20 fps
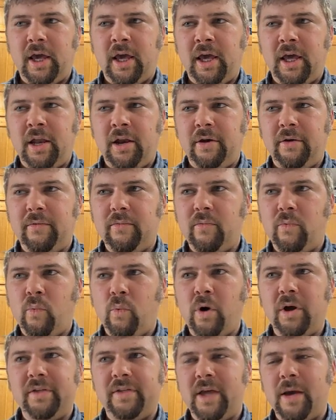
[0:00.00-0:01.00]
and
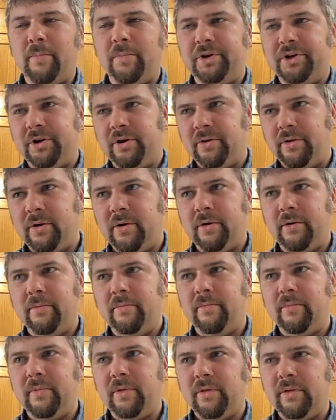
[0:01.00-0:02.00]
what temperature
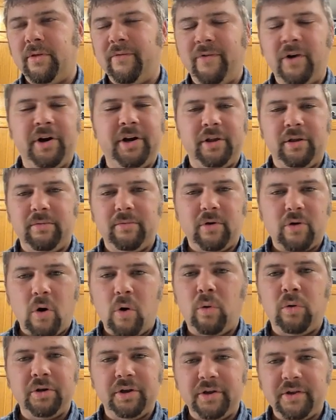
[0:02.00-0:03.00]
the the very
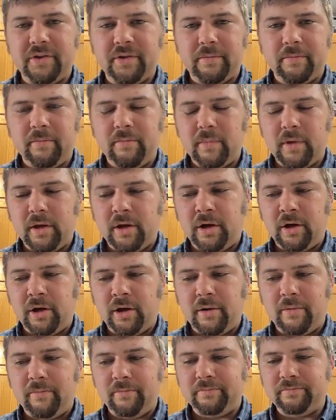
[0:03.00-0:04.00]
coldest
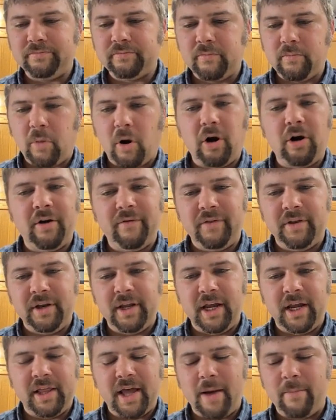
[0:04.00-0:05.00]
um, part of the
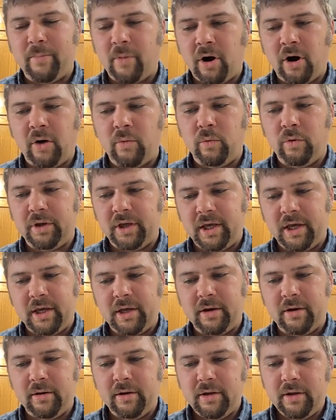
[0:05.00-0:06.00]
day that barn will
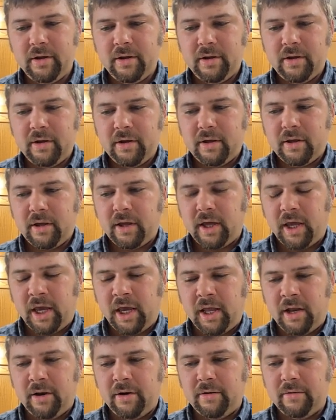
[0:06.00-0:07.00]
get.
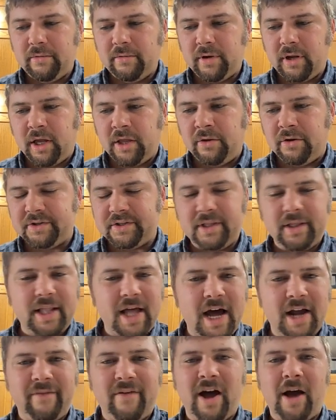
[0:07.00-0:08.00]
And and there's a
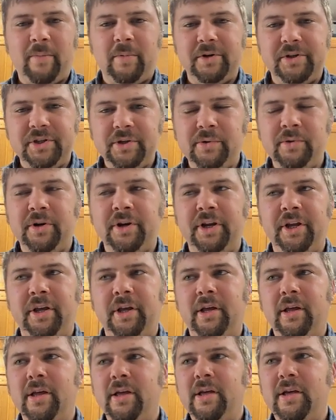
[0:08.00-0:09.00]
lot of
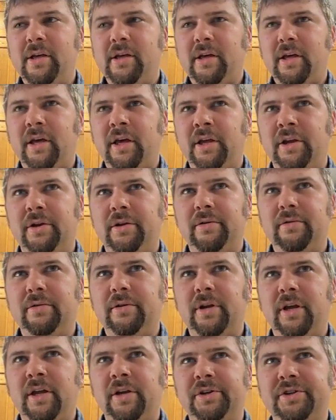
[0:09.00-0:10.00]
opportunity, and
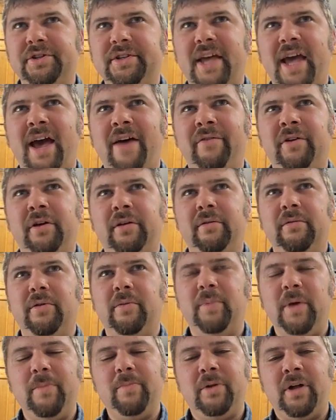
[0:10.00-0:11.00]
and just having
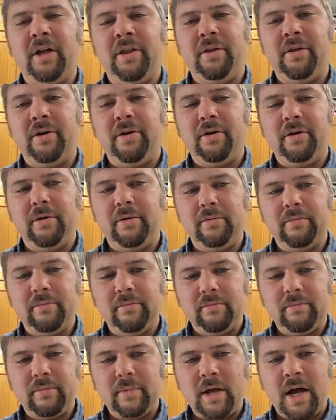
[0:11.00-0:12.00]
the people on the
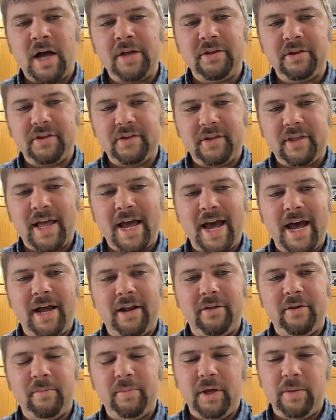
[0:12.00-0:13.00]
on the
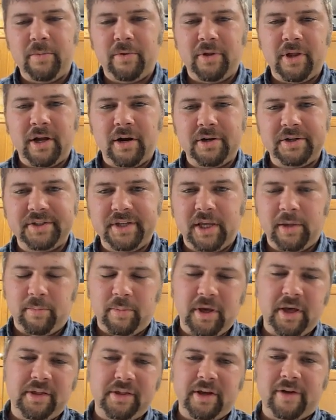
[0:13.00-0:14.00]
slat, the people that are seeing
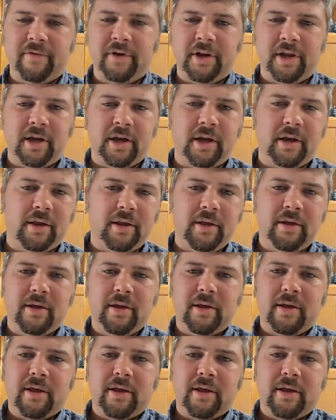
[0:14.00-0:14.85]
pigs every day,